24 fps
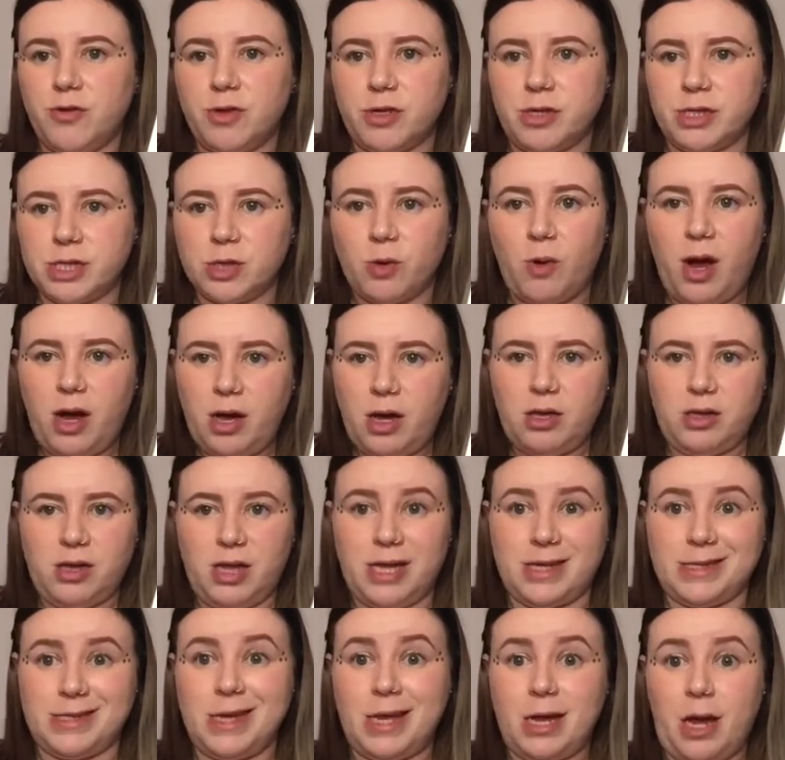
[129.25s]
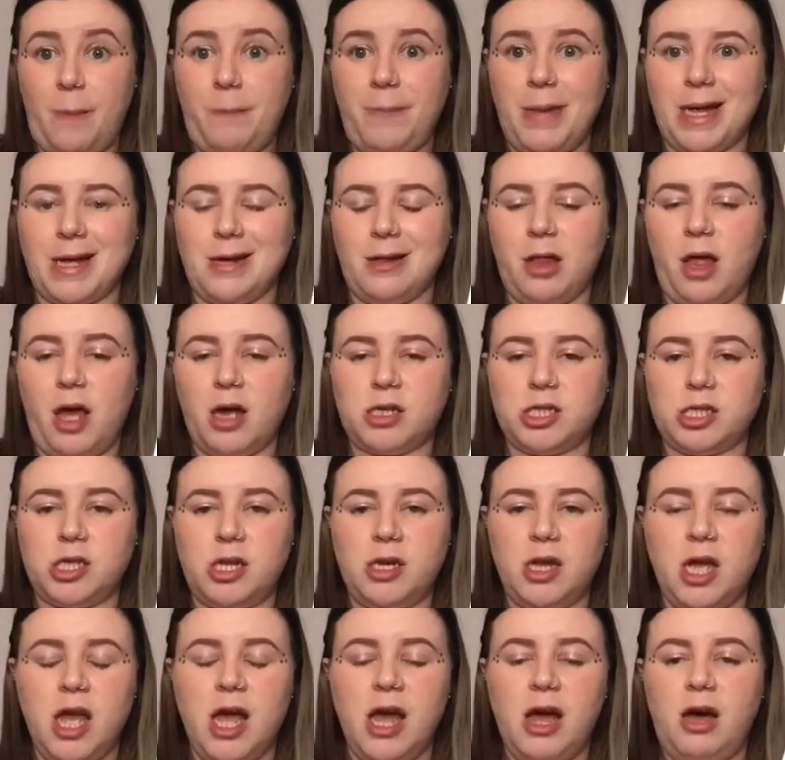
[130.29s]
And there's quite, like I say, a big collection,
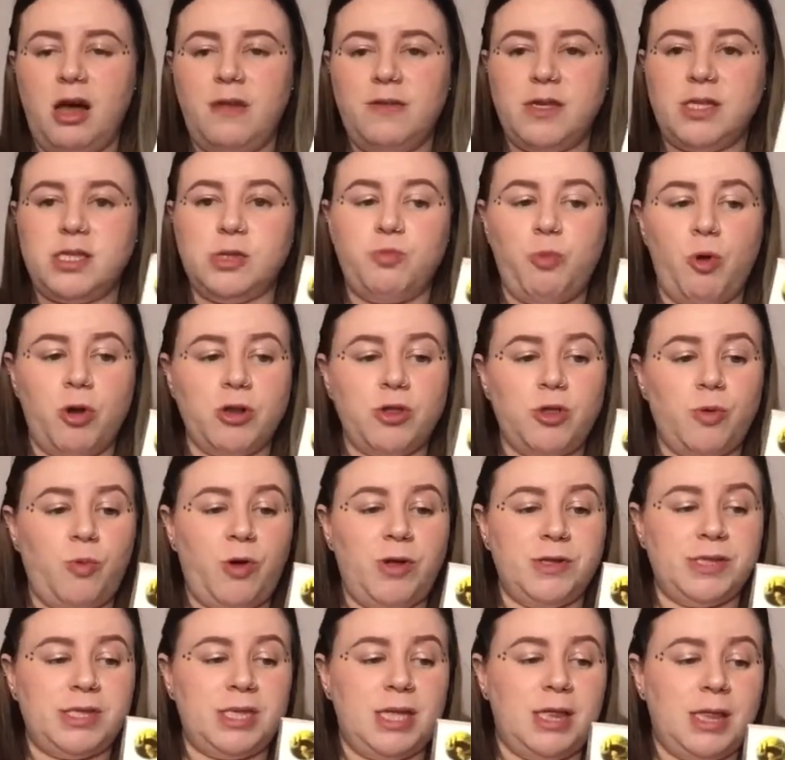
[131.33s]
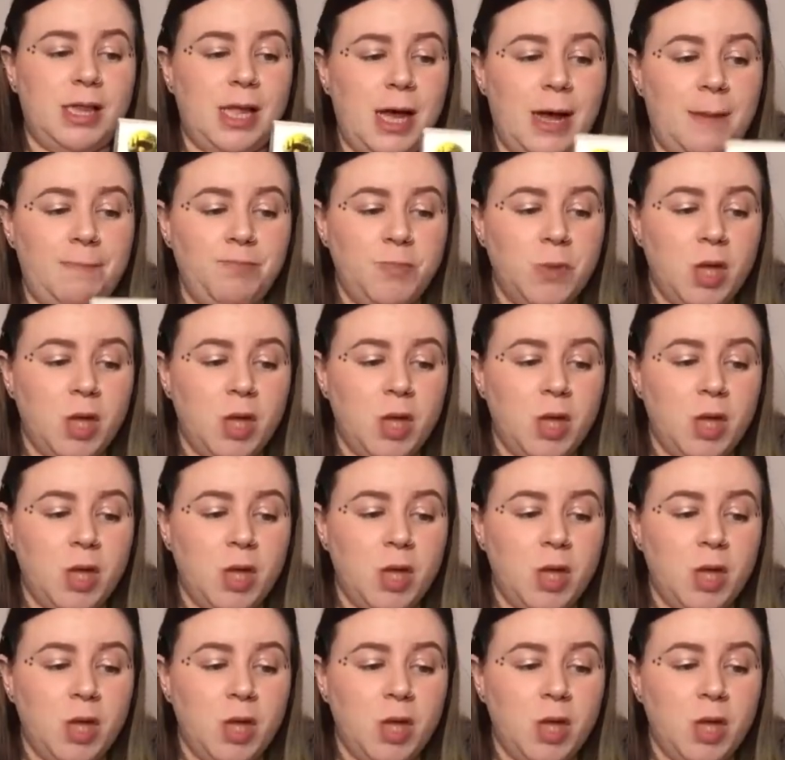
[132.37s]
and this is one of the ones in that.